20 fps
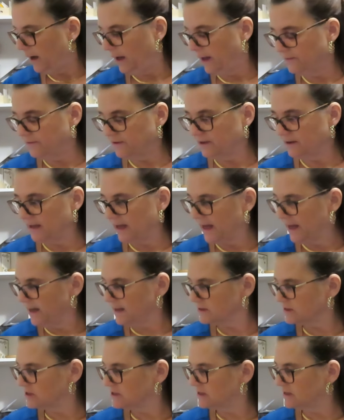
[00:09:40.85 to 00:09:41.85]
and the
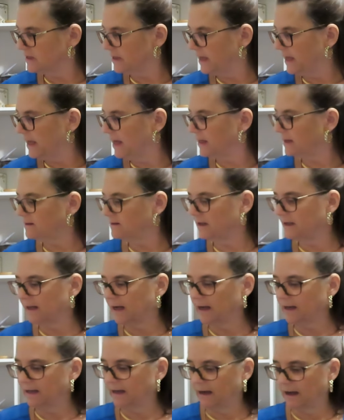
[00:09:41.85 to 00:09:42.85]
last thing that
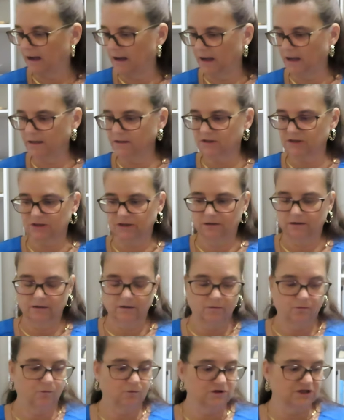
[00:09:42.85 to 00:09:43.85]
I got
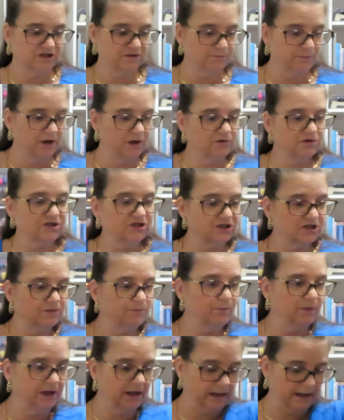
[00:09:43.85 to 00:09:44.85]
was supposed to
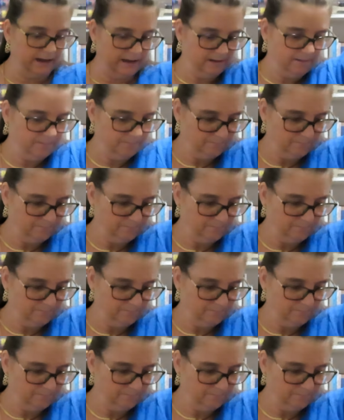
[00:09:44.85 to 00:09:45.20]
be